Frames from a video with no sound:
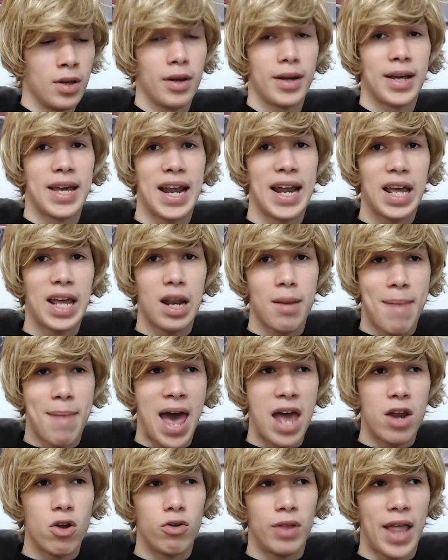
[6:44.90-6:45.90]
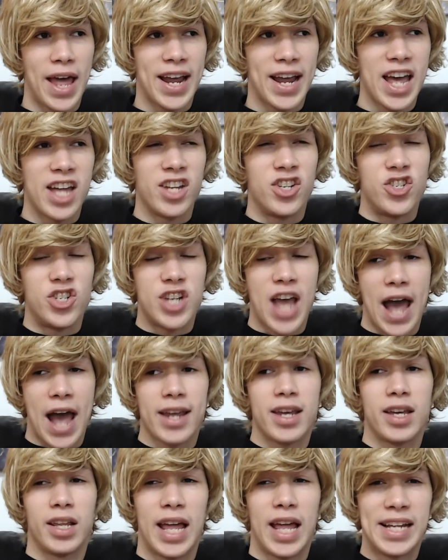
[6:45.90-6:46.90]
Can I get a man who like
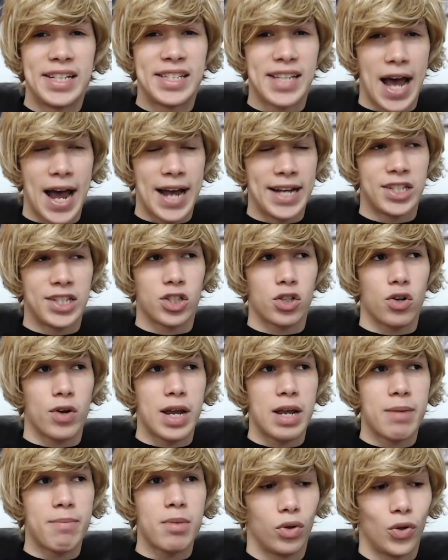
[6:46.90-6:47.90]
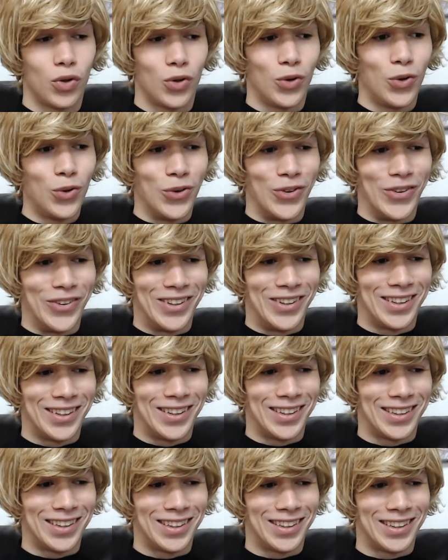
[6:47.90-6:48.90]
ejaculates ice cream?
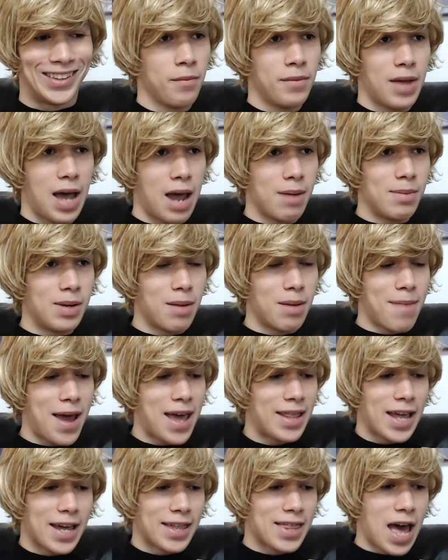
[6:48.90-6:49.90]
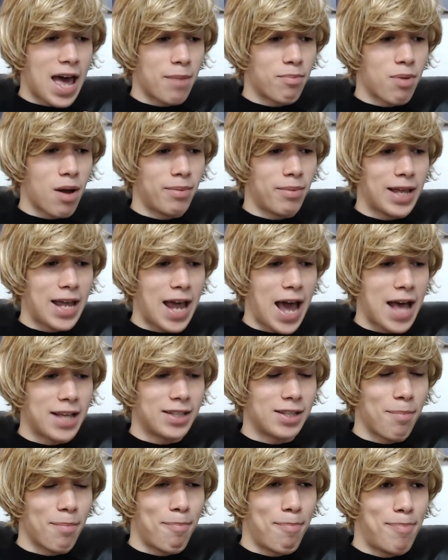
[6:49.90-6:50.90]
Ooh. I mean, a man like that probably has
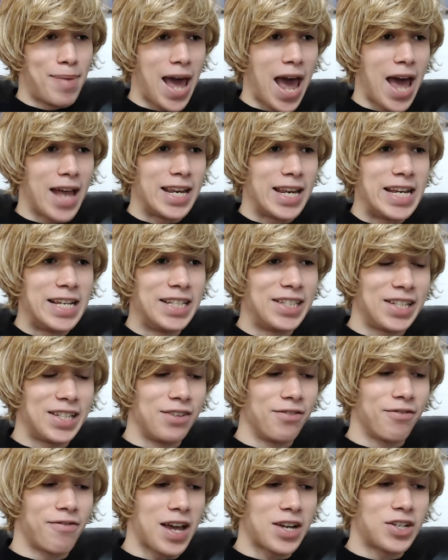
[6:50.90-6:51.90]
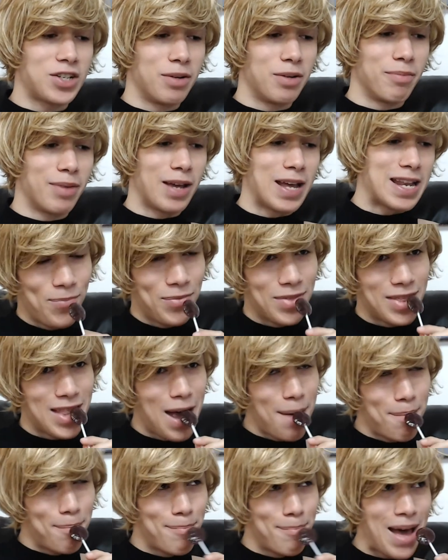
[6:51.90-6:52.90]
a bad yeast infection, but
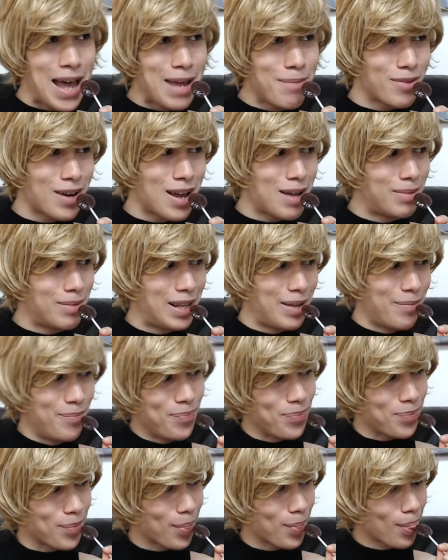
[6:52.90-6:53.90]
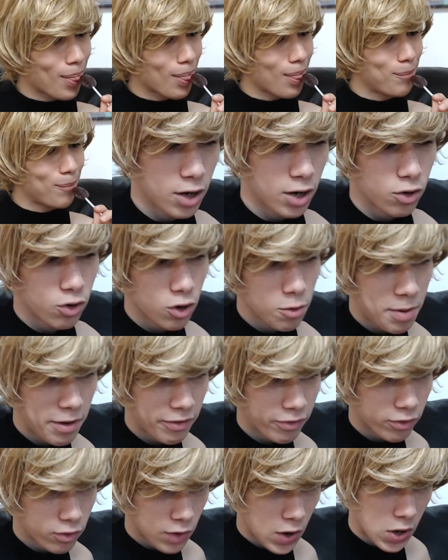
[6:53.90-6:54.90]
not my problem. Group of
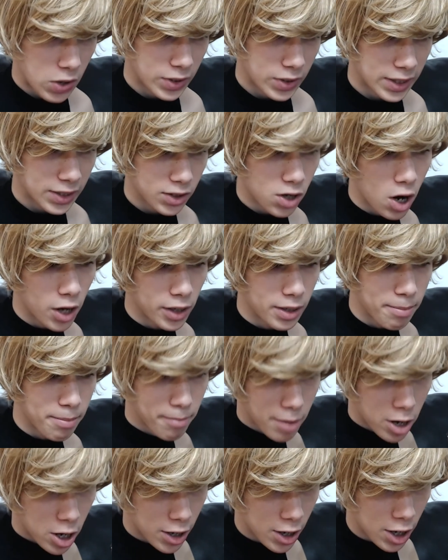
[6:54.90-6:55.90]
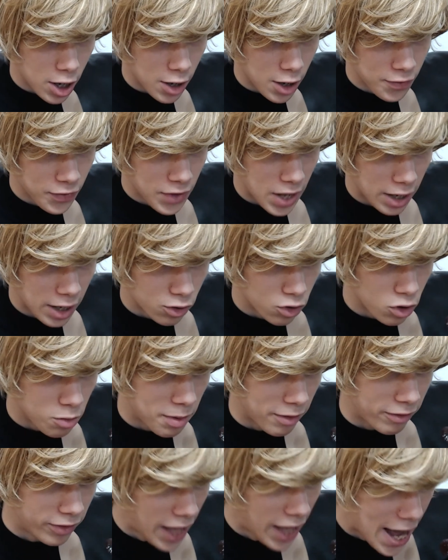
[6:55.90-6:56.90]
crows is called a murder. A group
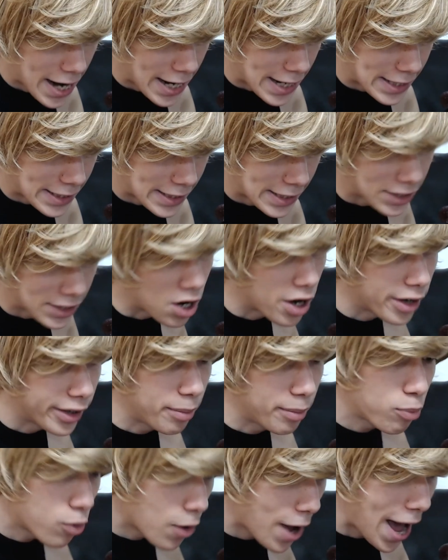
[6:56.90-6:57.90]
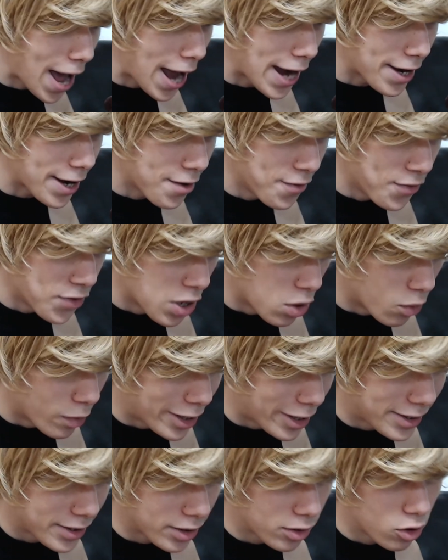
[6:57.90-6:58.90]
of lions is called a pride. What
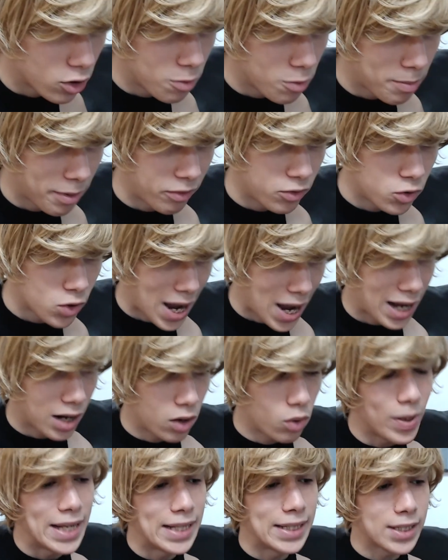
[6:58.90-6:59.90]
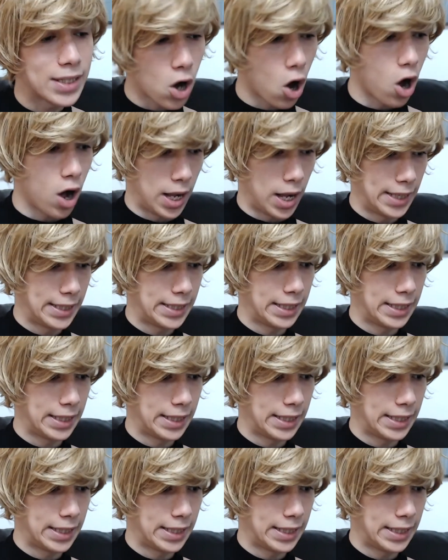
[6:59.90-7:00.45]
is a group of drag queens called?